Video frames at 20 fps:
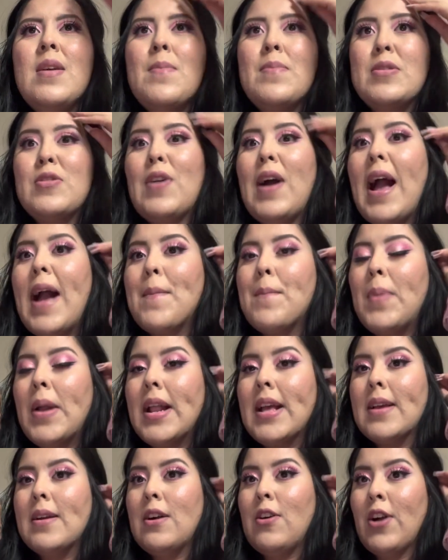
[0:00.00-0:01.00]

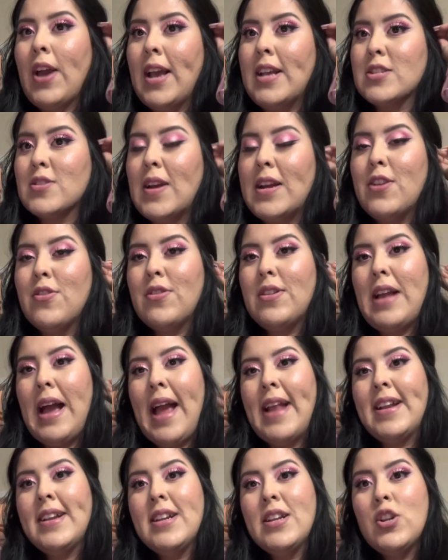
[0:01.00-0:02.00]
I
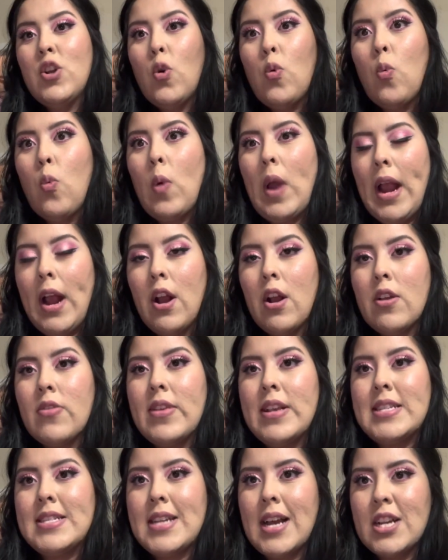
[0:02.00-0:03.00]
didn't know where
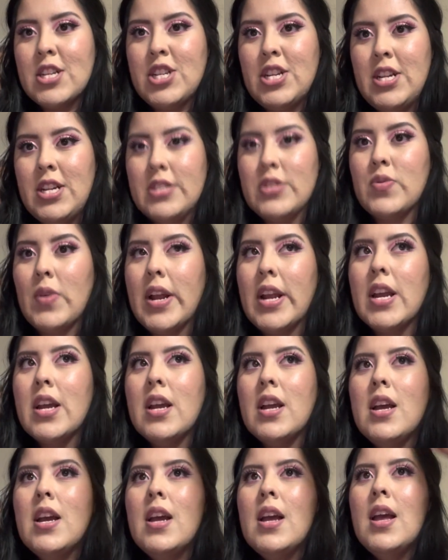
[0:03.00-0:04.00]
this section is, right?